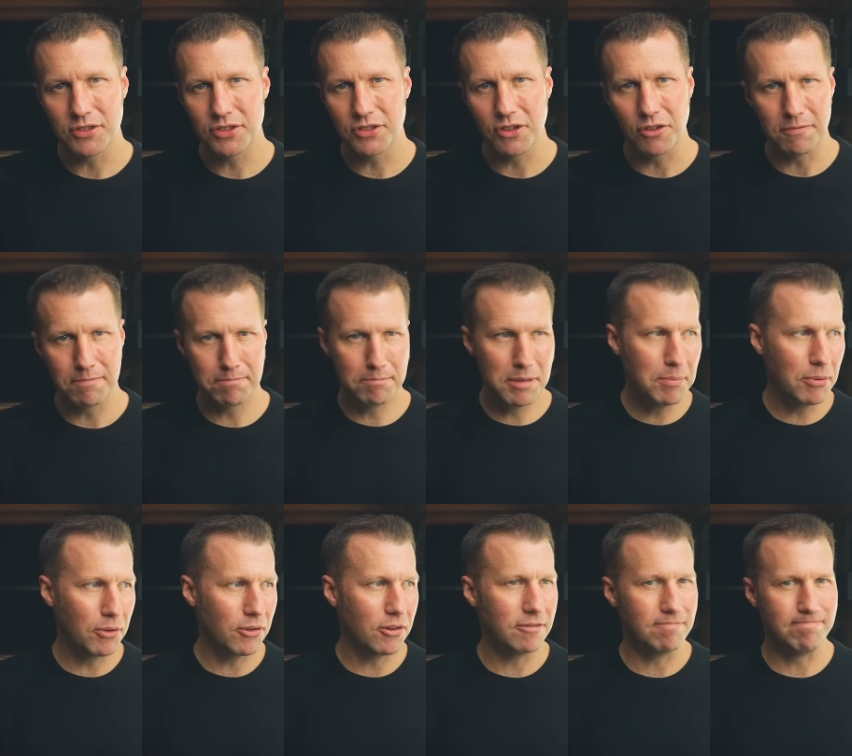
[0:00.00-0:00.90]
So
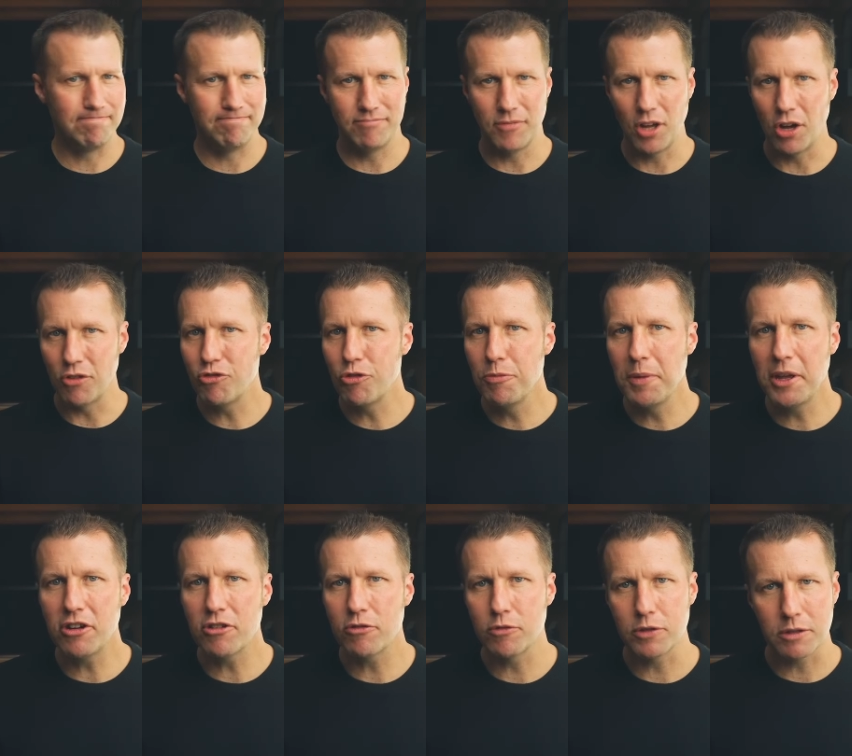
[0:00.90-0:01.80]
people are
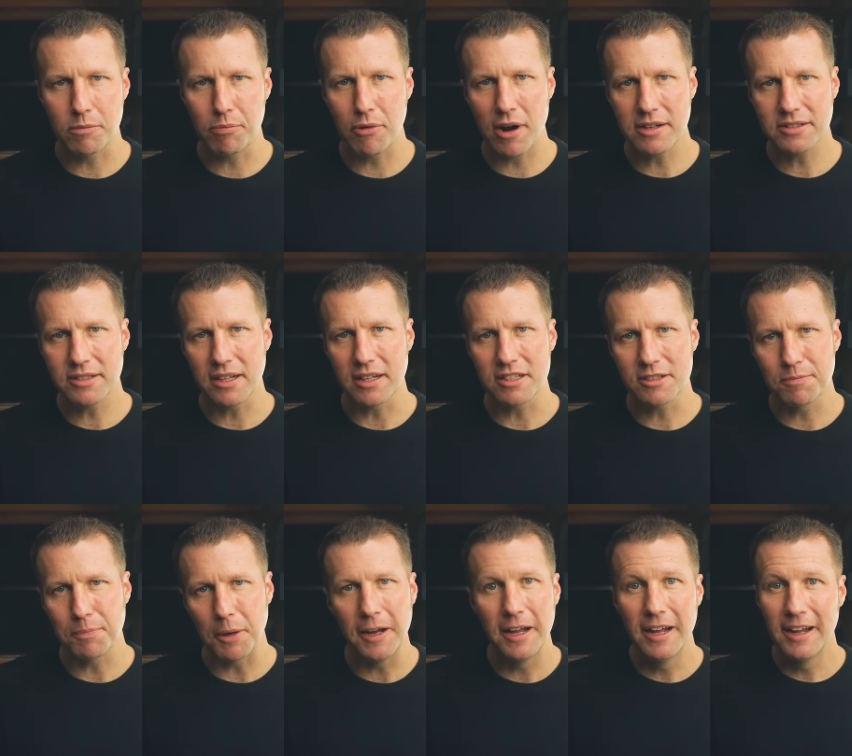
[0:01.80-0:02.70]
unfamiliar with the process,
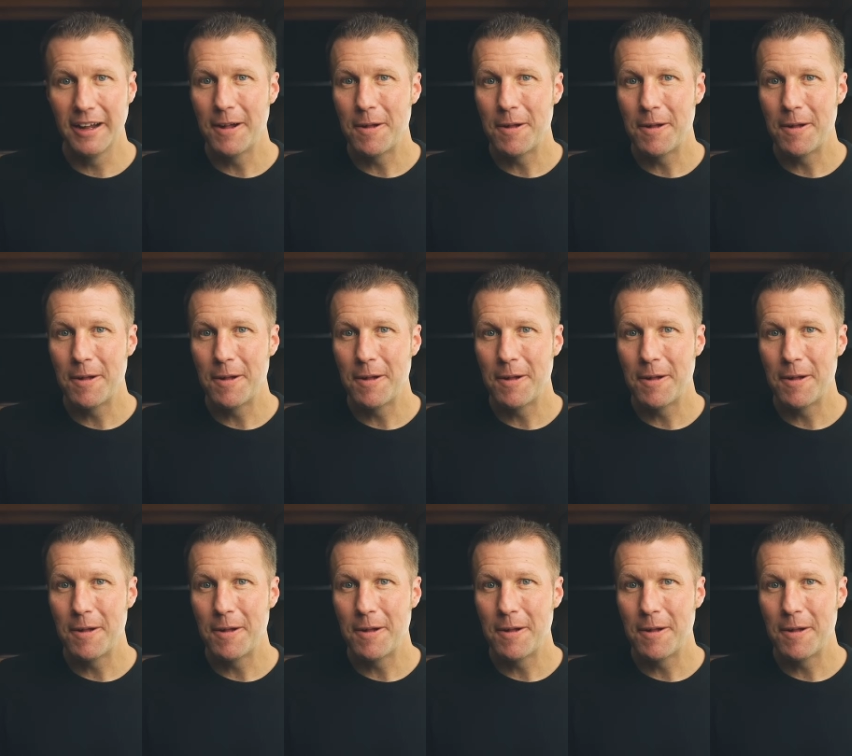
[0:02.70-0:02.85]
but